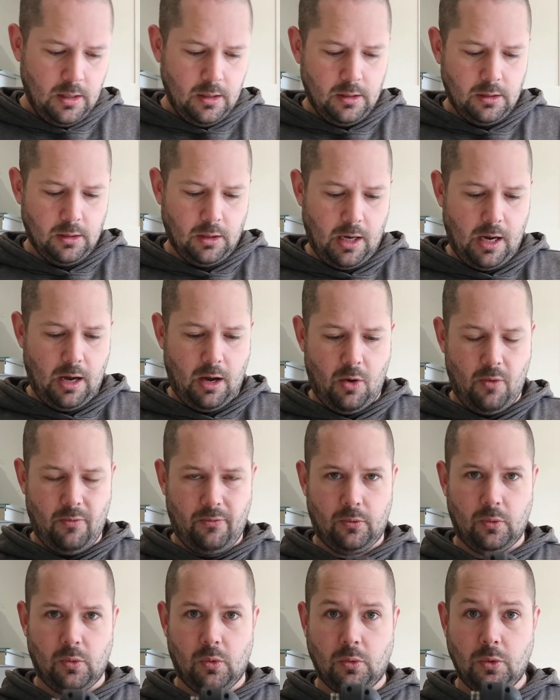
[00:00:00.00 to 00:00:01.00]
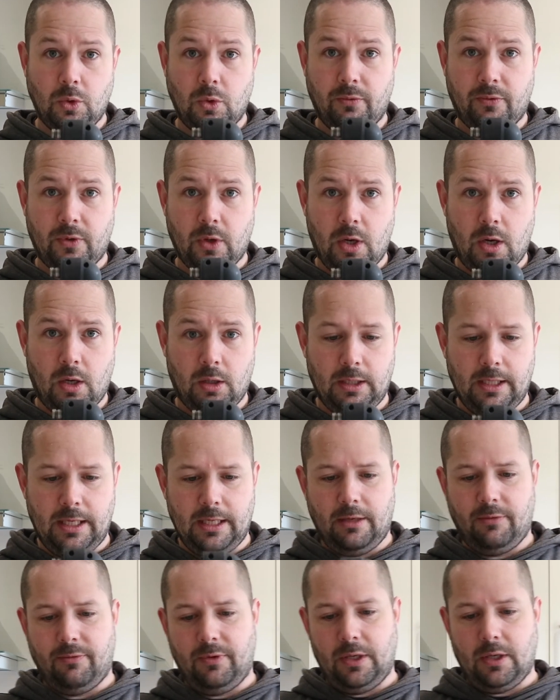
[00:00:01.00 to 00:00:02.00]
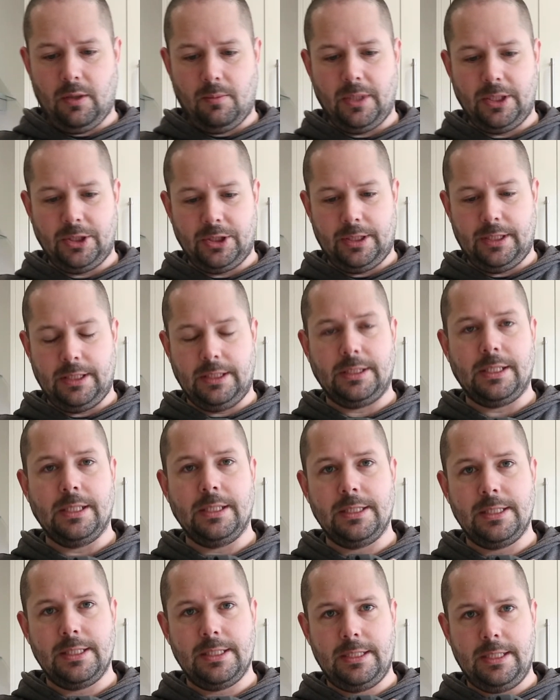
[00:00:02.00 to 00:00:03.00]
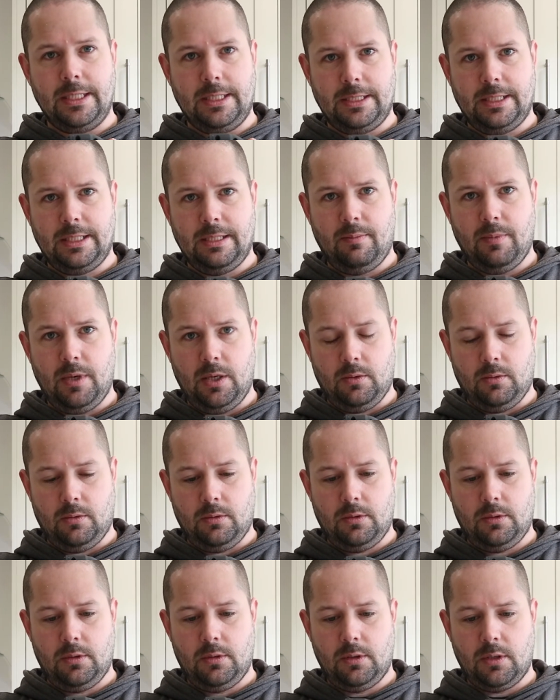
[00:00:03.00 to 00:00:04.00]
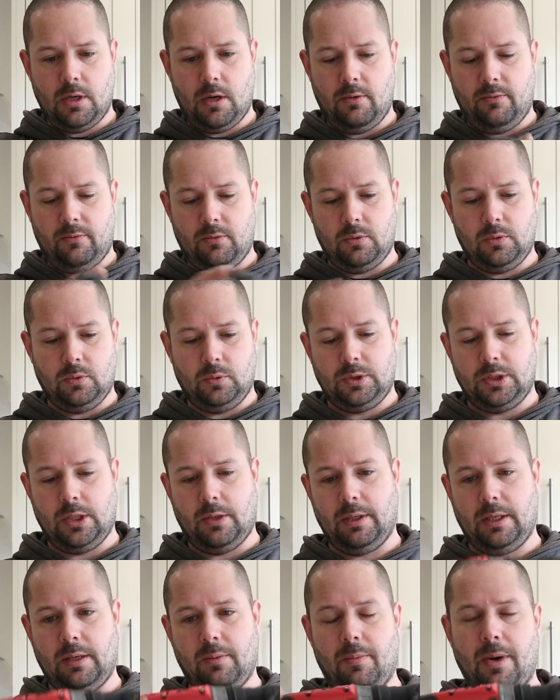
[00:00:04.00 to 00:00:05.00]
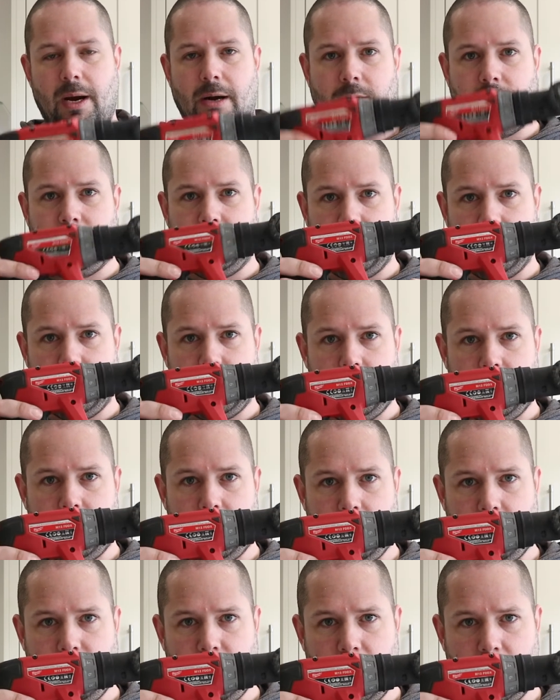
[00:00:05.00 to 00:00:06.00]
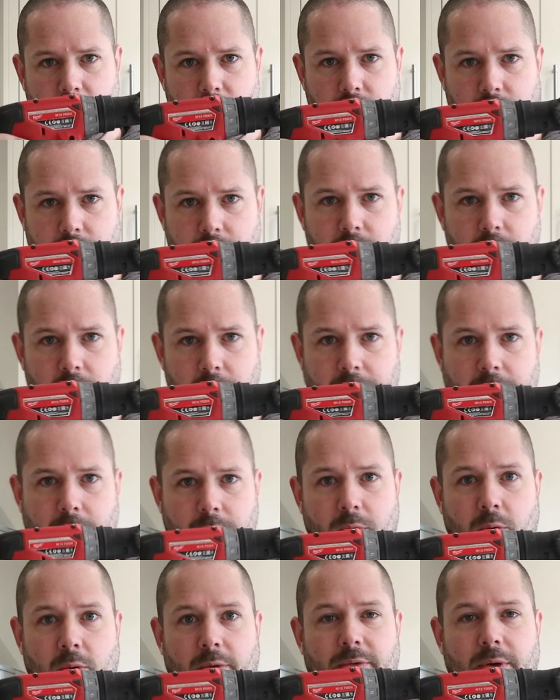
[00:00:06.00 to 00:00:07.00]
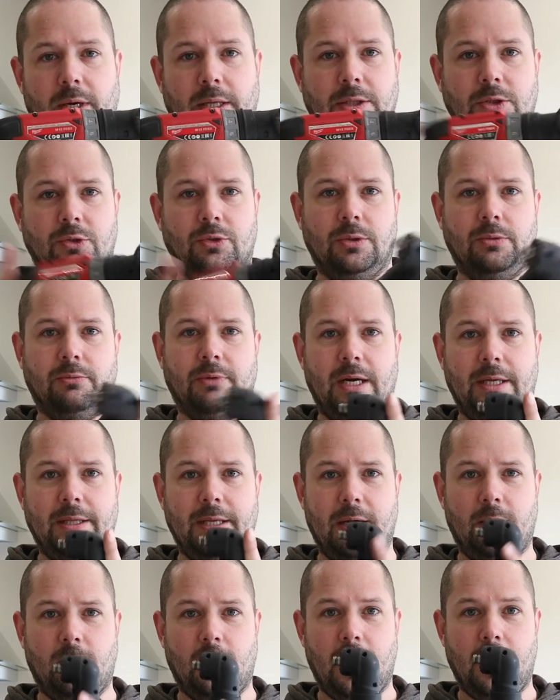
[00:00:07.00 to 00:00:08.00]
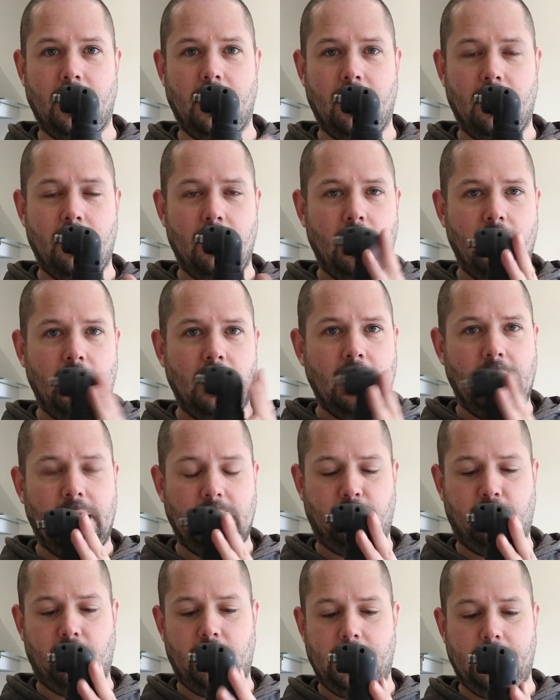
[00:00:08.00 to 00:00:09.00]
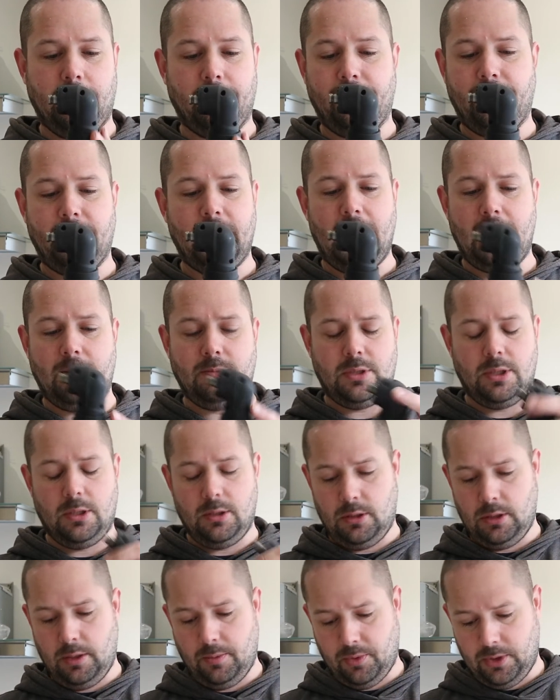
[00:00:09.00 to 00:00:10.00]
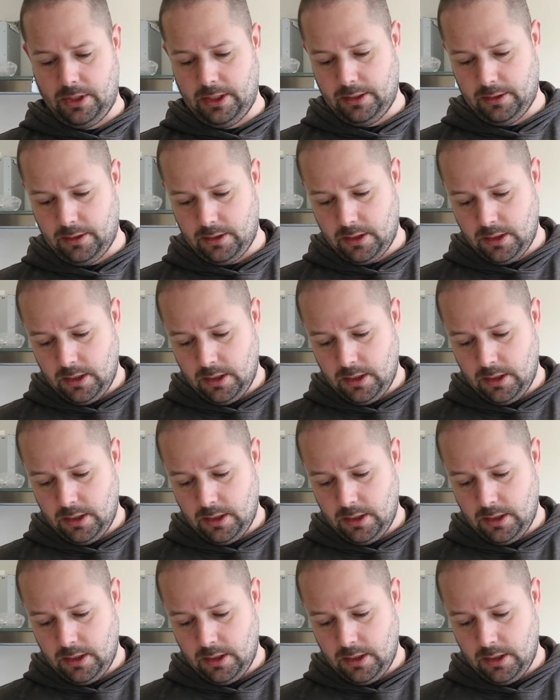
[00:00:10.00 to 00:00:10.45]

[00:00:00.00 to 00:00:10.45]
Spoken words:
like overall, you've got hardly anything. I measured this is 60mm overall, so in comparison to the 190mm if you had the drill round that way, that's brilliant, absolutely brilliant.